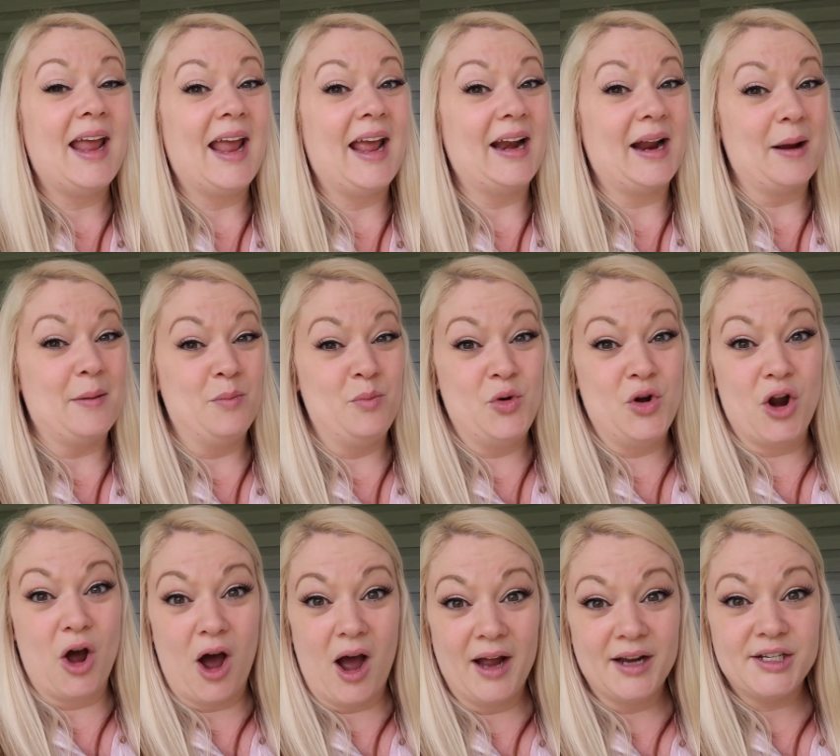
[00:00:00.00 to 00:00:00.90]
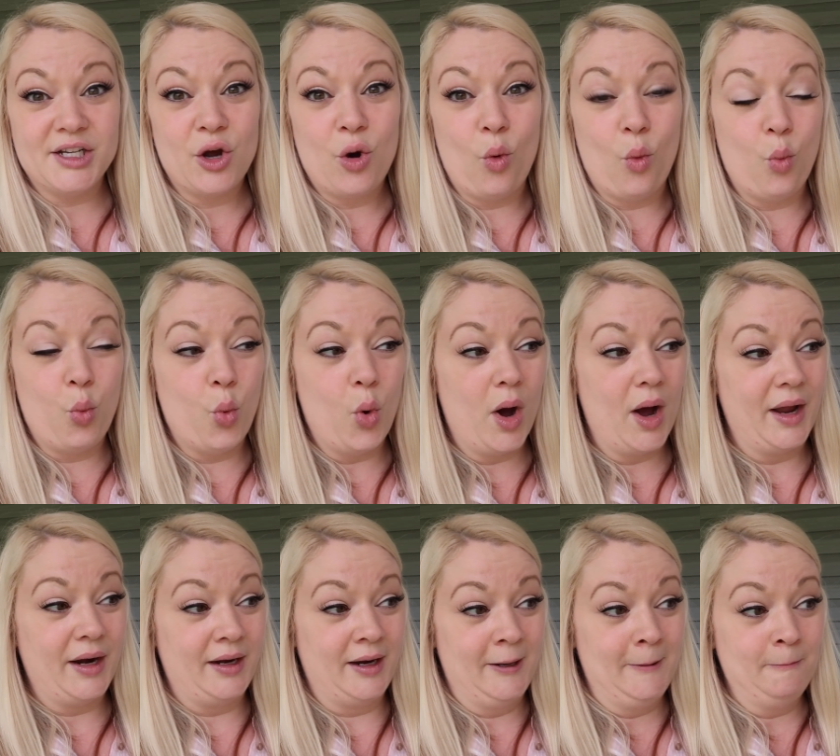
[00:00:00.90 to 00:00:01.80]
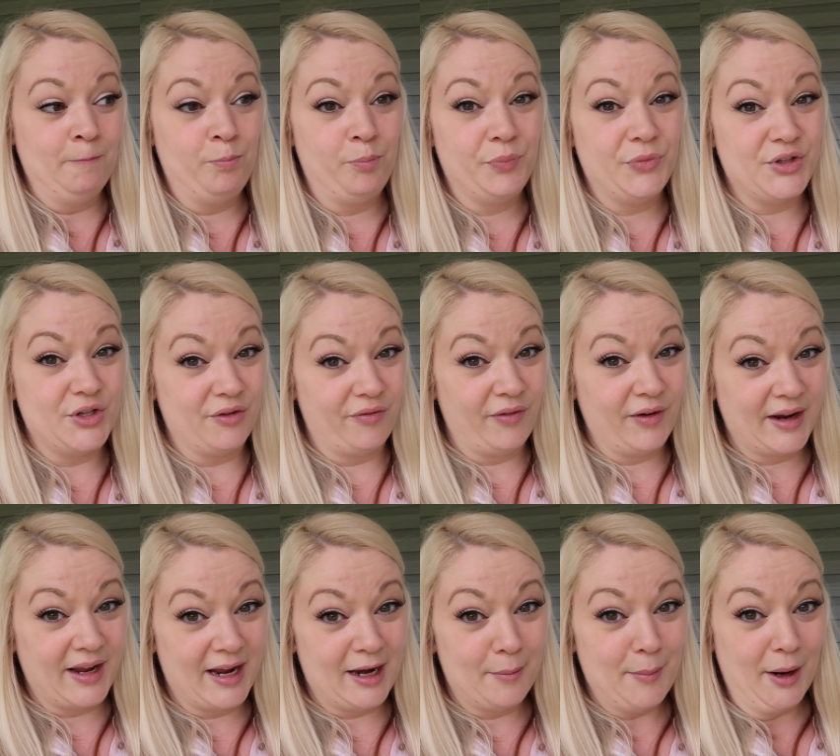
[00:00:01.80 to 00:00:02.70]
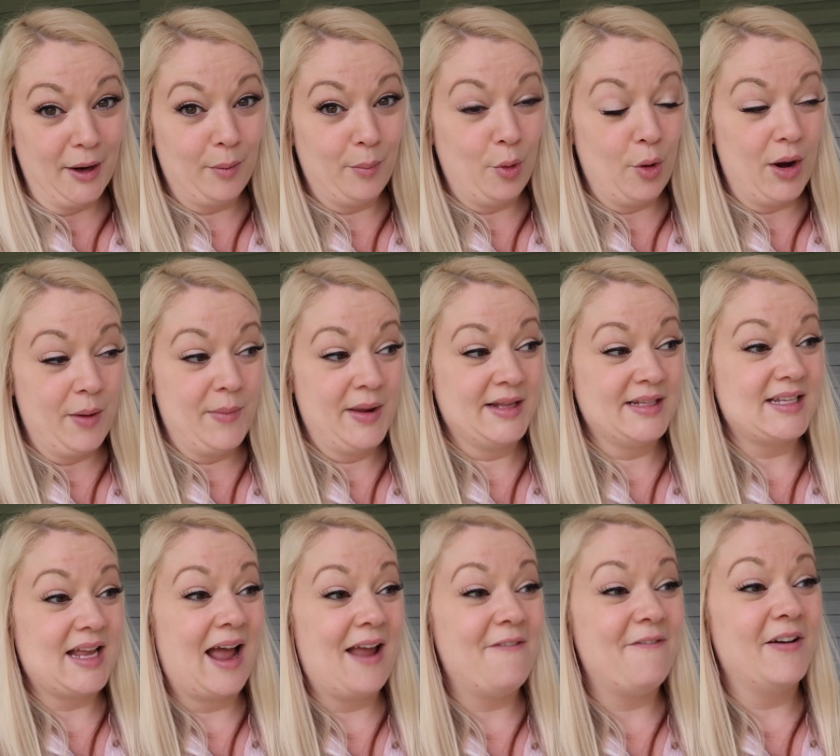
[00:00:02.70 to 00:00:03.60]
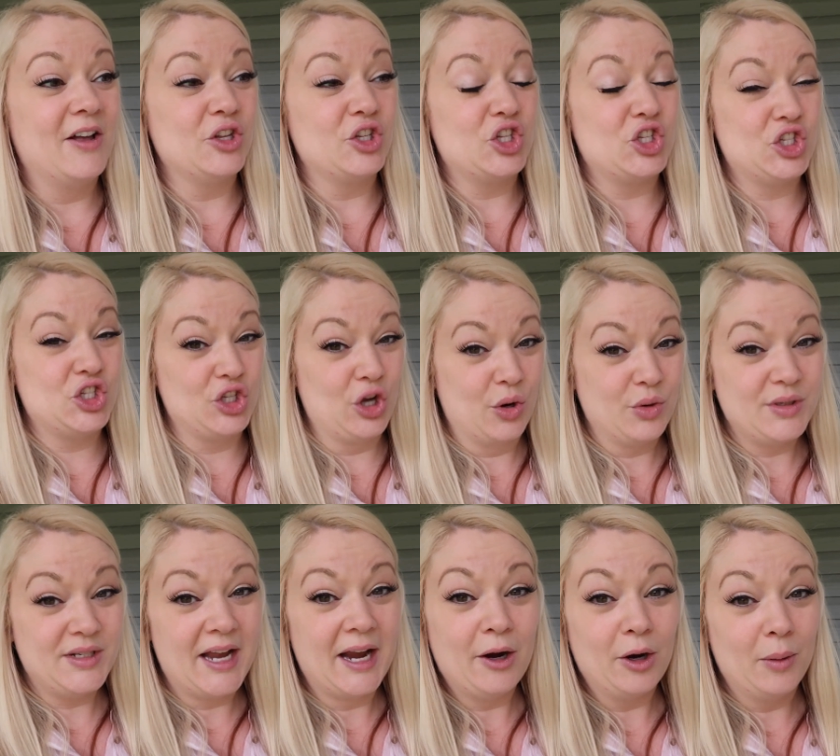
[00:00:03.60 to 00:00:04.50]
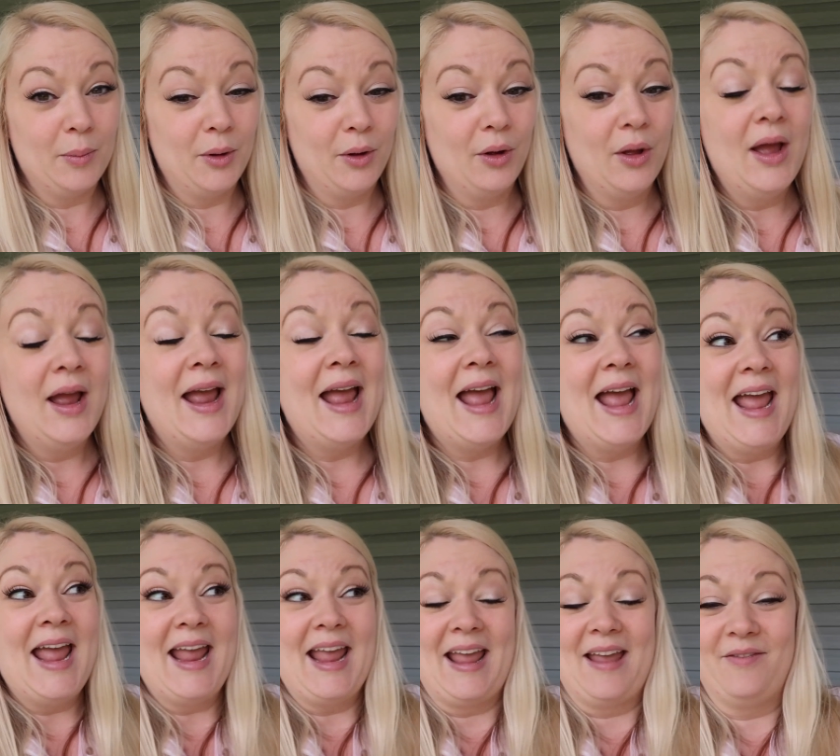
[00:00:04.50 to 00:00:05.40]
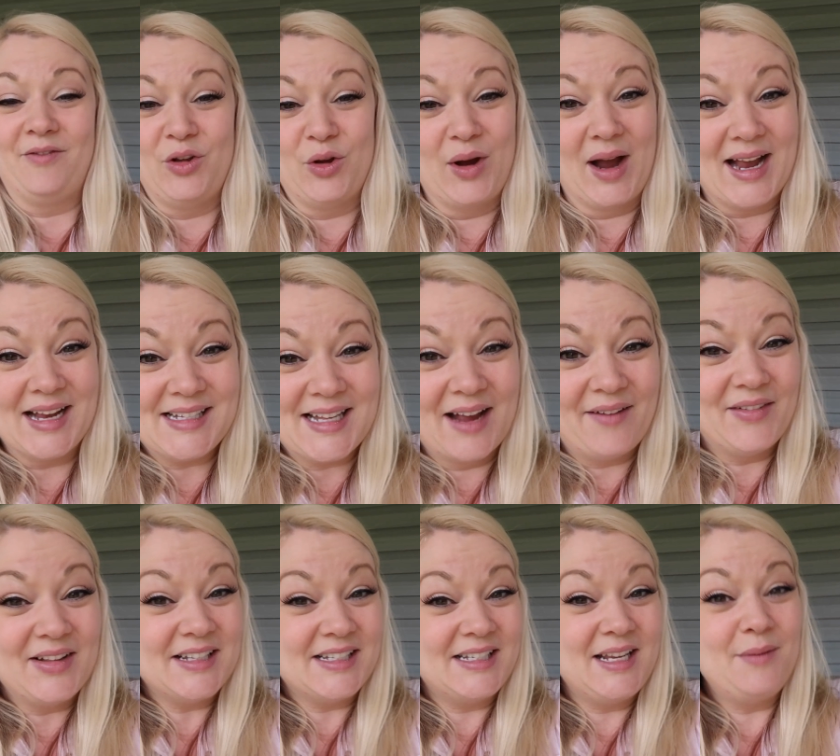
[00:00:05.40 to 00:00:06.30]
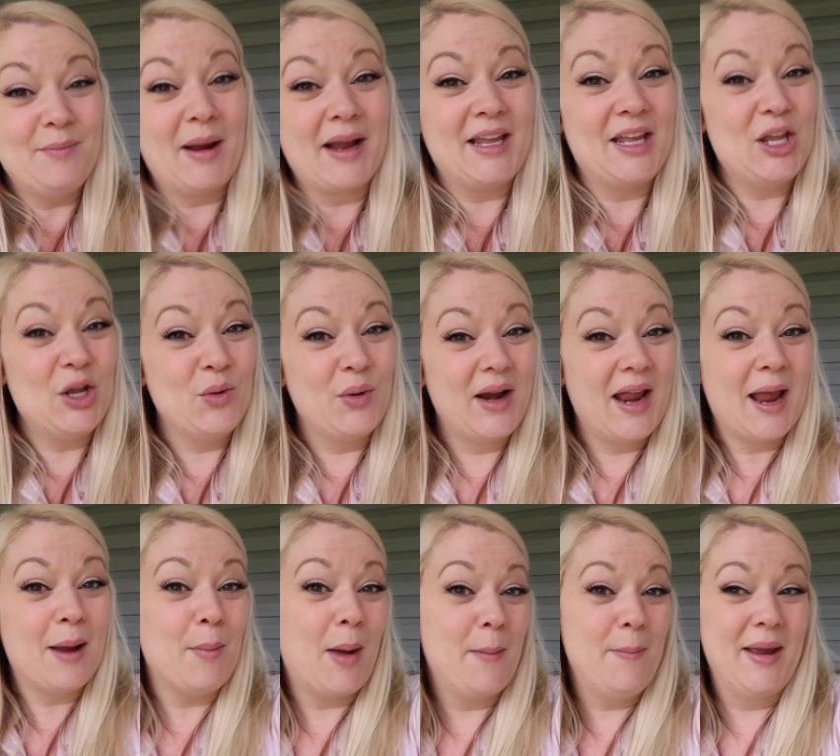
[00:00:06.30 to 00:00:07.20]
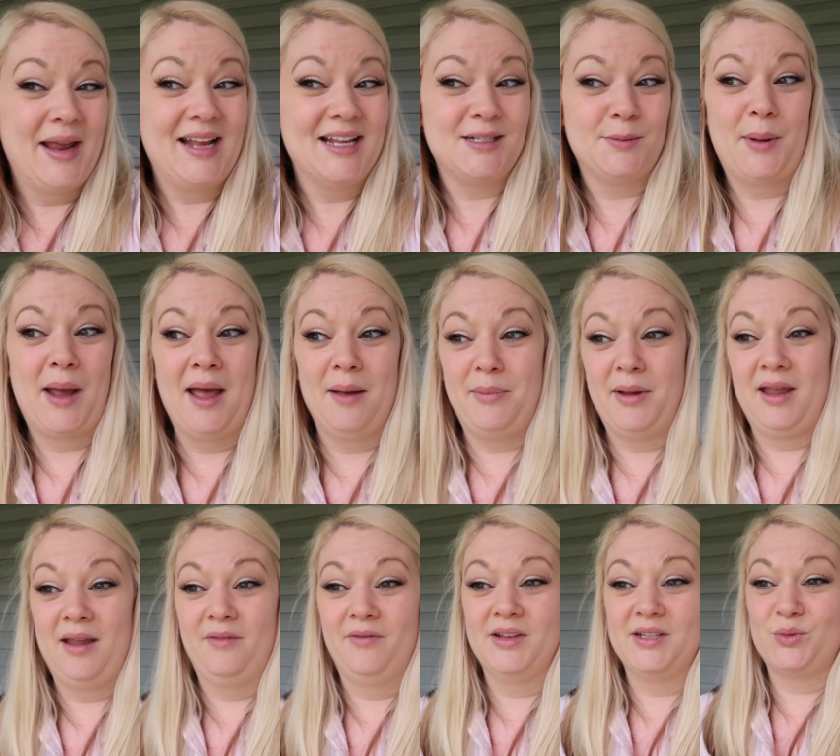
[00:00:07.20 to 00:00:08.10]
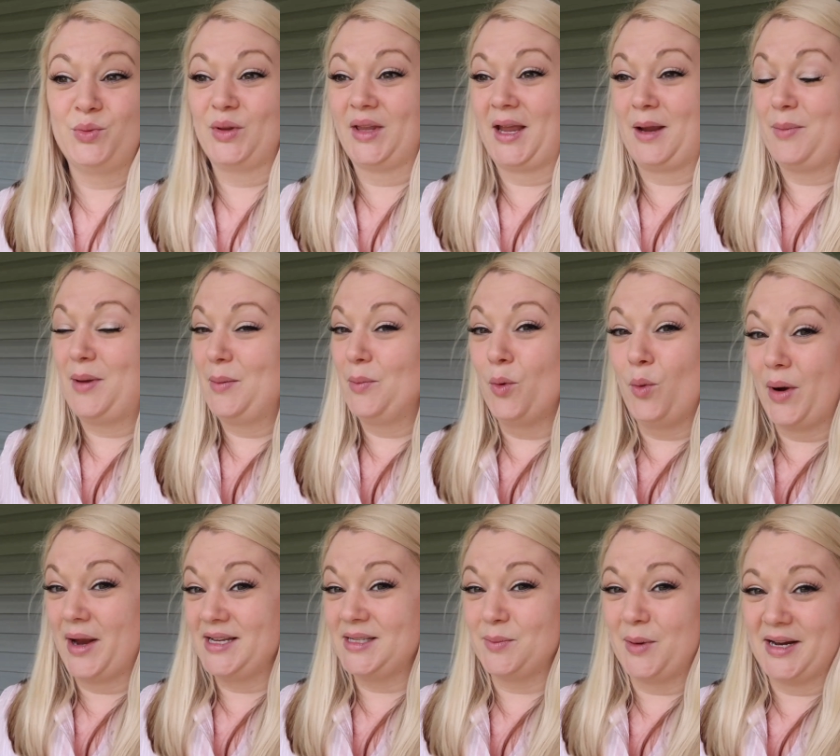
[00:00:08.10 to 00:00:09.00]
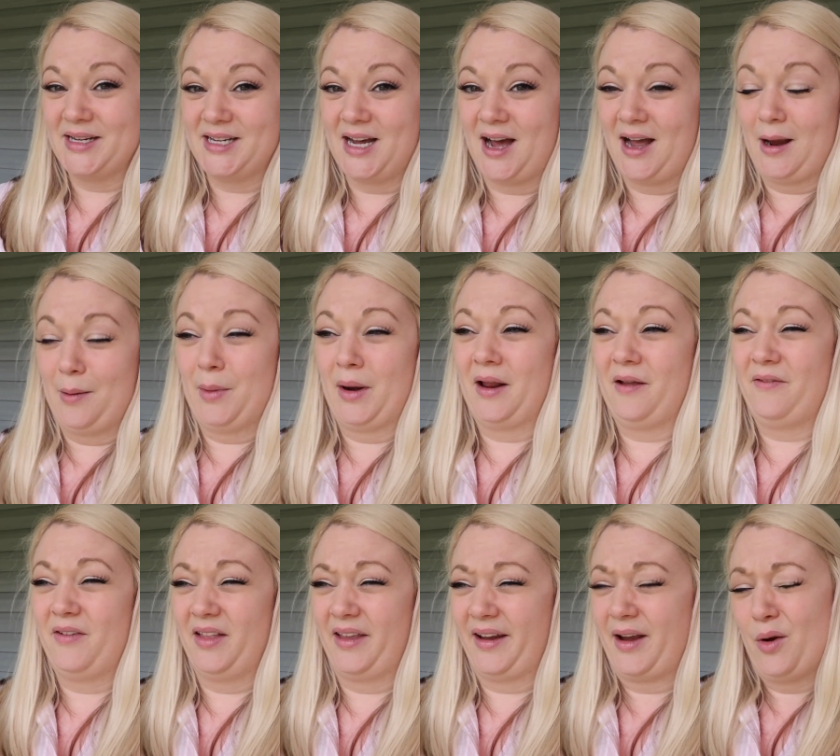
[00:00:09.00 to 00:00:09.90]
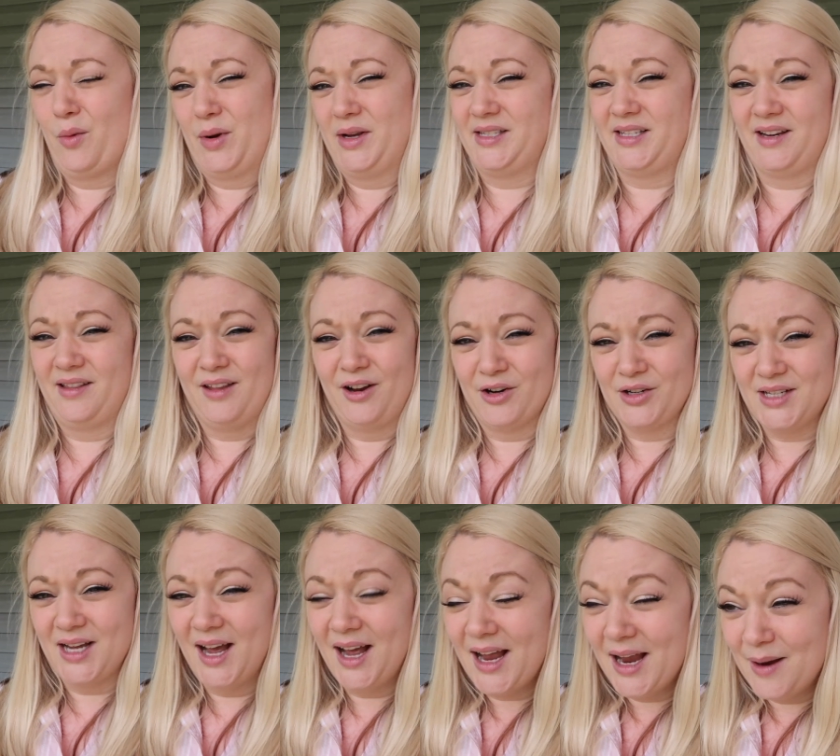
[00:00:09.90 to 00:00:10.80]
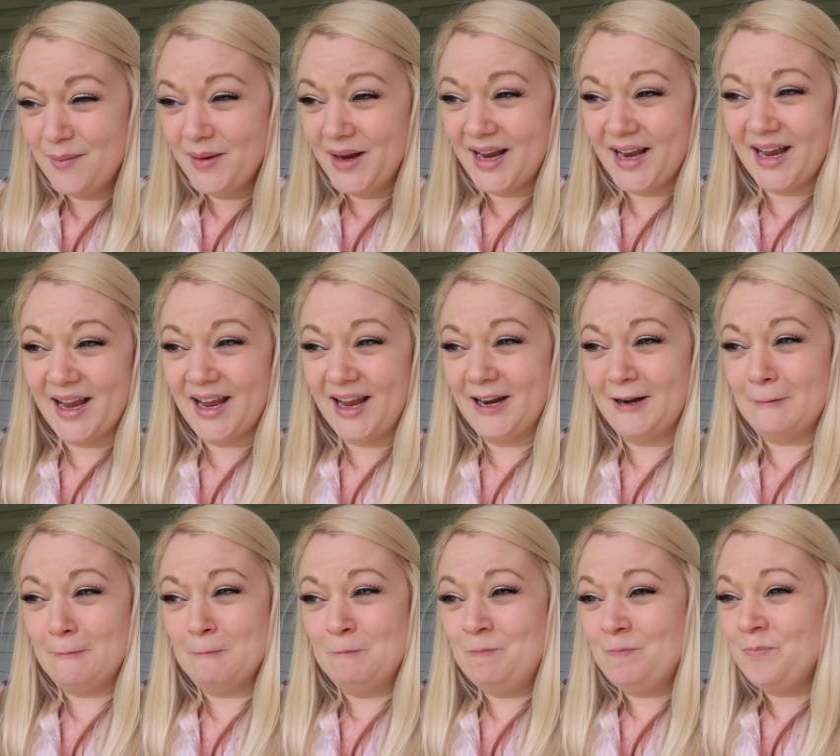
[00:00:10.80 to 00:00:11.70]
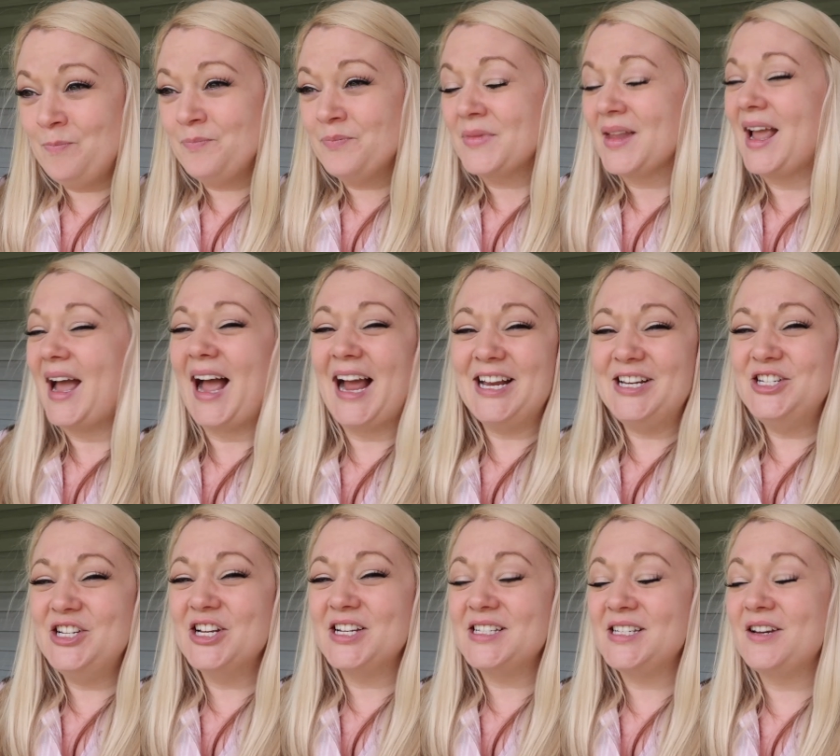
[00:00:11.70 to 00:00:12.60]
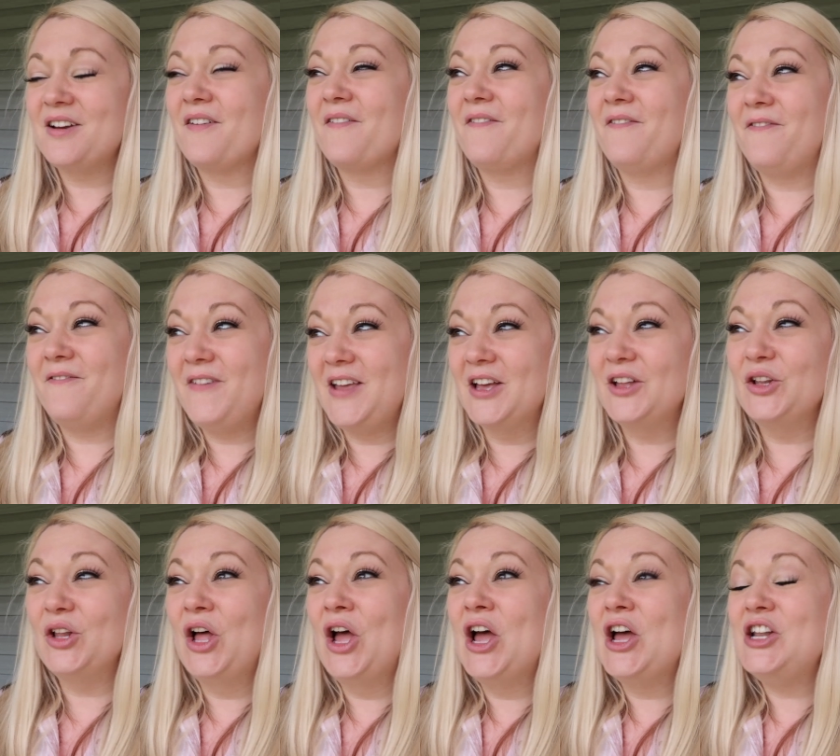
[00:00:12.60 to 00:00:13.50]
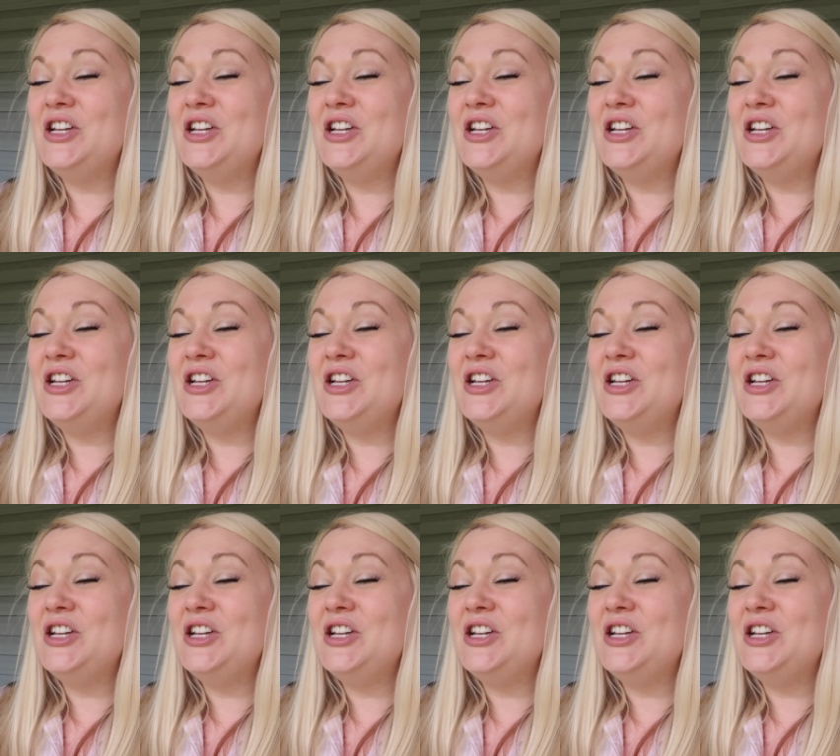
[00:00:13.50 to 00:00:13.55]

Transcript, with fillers: And I'm not one to forget about appointments. I felt so terrible. If you guys haven't seen my Q&A, my biggest pet peeve is when like people waste my time, and I feel like I wasted their time, and I just feel